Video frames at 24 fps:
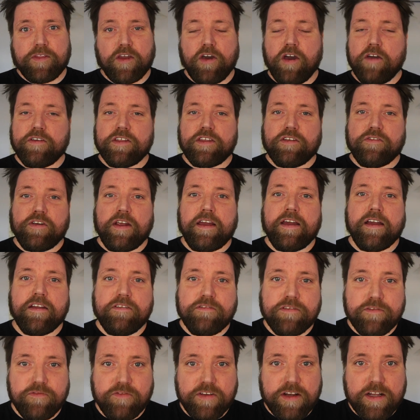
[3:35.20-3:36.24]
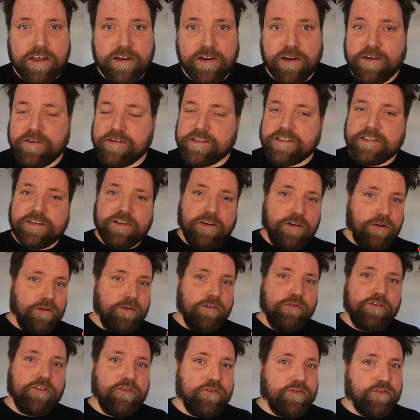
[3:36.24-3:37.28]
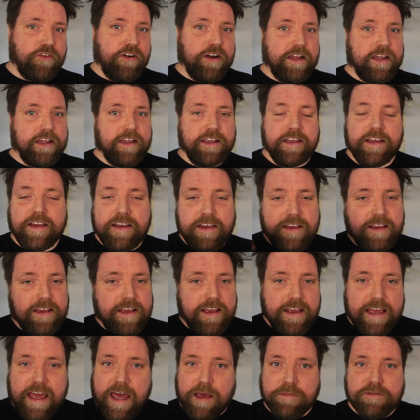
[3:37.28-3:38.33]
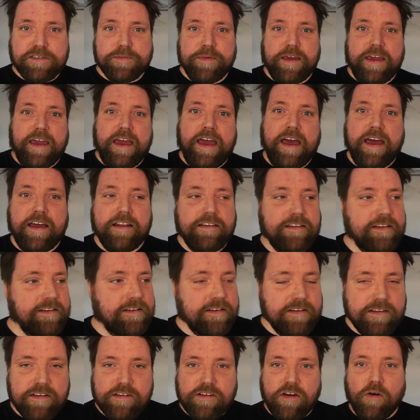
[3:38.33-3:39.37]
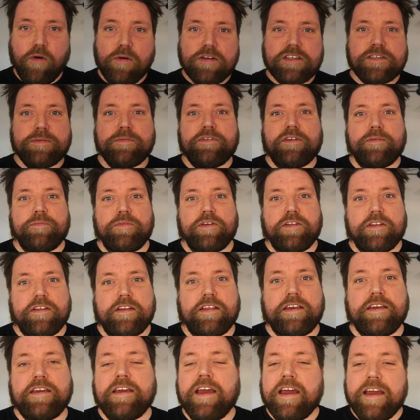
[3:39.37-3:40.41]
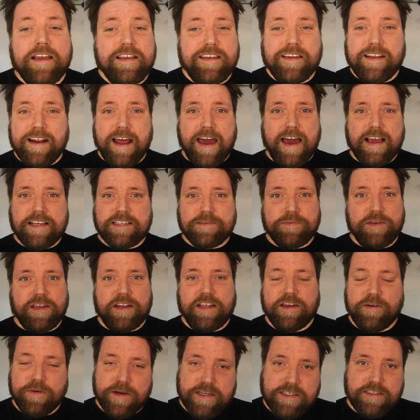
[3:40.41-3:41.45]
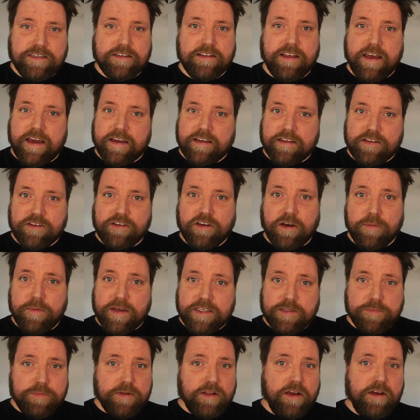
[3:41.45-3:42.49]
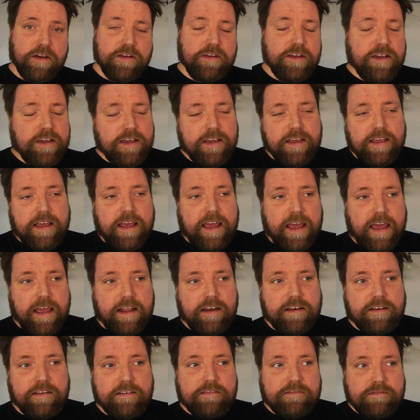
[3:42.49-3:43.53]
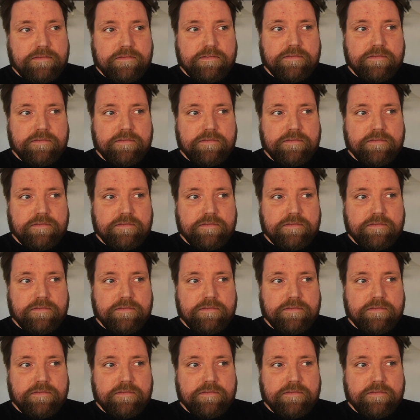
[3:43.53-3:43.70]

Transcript: Over 300 videos, all for free. Helps me out. Awesome community. You can ask me any question you like in the comments below, and